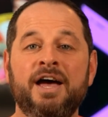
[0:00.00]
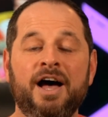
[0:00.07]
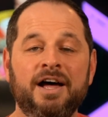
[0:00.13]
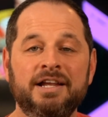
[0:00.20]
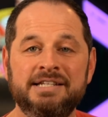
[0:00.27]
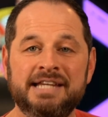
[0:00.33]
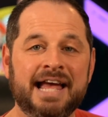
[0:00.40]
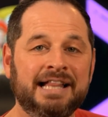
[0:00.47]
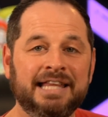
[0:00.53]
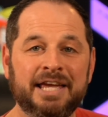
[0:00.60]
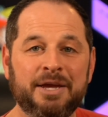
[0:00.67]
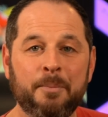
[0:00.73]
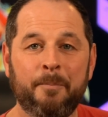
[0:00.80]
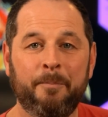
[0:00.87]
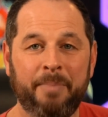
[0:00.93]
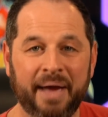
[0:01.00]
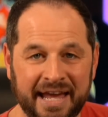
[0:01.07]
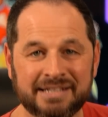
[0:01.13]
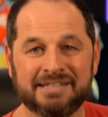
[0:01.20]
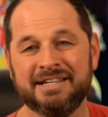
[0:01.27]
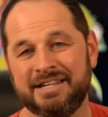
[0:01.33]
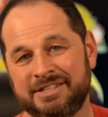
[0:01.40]
a daily
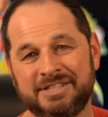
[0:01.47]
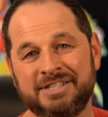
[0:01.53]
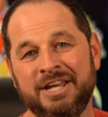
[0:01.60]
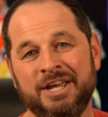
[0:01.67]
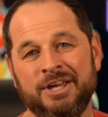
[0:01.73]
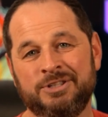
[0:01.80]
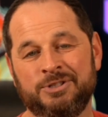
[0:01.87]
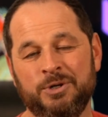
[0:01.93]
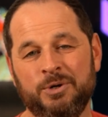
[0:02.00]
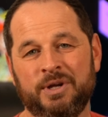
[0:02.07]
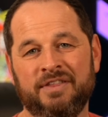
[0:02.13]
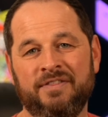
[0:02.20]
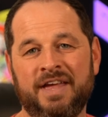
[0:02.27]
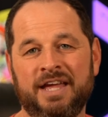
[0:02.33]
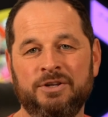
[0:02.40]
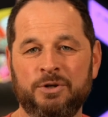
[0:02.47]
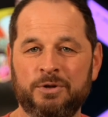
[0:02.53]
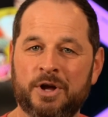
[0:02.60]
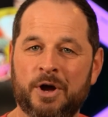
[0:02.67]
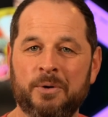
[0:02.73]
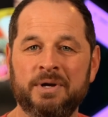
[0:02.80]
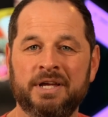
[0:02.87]
basis so you can then, you
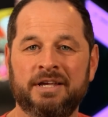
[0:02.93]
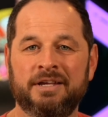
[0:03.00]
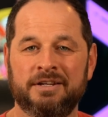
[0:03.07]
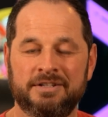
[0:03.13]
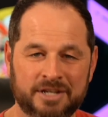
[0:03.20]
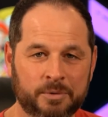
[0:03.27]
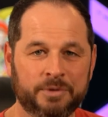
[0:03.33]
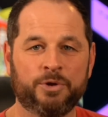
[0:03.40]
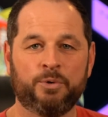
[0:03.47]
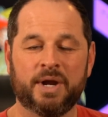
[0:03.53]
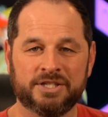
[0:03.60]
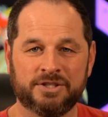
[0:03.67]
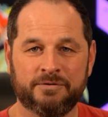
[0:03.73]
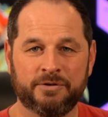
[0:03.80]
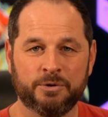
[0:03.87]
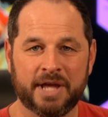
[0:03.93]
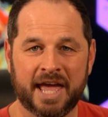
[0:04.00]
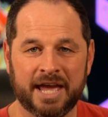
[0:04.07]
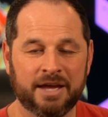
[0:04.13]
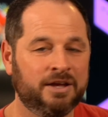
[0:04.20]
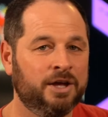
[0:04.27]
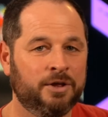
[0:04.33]
know, deal with the rest of your
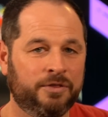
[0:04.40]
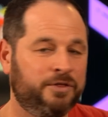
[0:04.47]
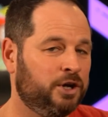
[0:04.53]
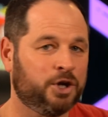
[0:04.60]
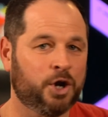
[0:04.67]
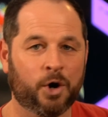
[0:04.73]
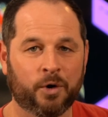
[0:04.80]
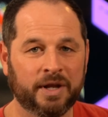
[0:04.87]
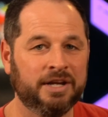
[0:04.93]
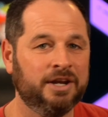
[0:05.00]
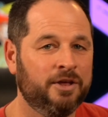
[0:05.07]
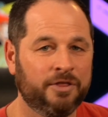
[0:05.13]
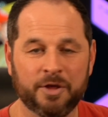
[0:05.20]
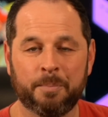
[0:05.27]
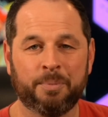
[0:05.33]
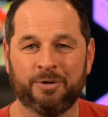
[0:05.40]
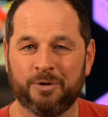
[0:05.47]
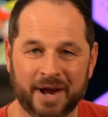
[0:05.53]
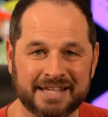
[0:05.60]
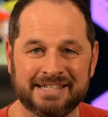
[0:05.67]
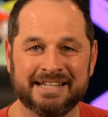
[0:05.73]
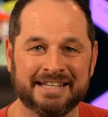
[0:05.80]
day, the current, the
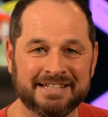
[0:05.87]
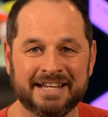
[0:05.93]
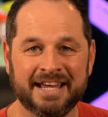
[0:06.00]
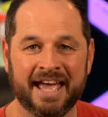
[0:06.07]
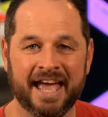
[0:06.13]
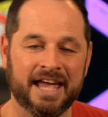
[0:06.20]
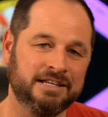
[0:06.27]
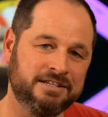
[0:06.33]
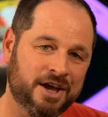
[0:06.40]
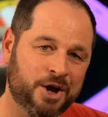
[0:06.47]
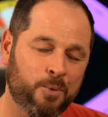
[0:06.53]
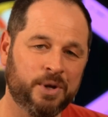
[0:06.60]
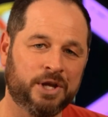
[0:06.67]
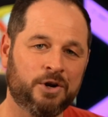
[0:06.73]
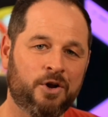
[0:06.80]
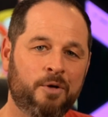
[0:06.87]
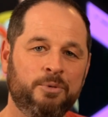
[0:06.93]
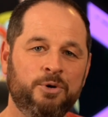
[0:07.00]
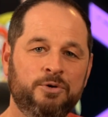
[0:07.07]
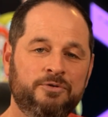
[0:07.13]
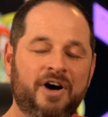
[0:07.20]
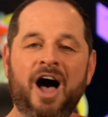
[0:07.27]
present, and uh, we can all
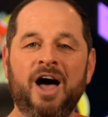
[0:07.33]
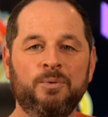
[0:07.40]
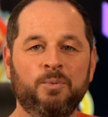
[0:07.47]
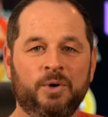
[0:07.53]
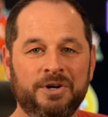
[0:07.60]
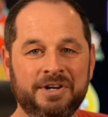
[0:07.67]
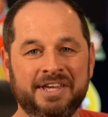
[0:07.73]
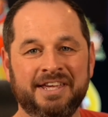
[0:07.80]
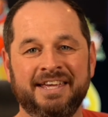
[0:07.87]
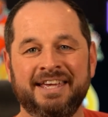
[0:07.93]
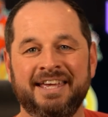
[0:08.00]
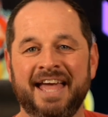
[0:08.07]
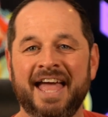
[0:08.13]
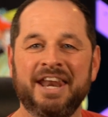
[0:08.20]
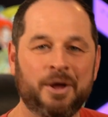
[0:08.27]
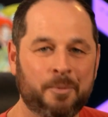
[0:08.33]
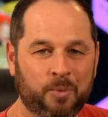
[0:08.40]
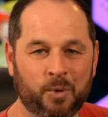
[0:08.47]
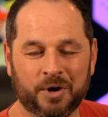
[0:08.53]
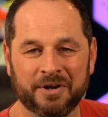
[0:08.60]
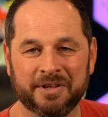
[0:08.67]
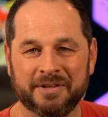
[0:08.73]
move onward and
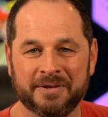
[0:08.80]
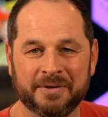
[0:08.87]
upward.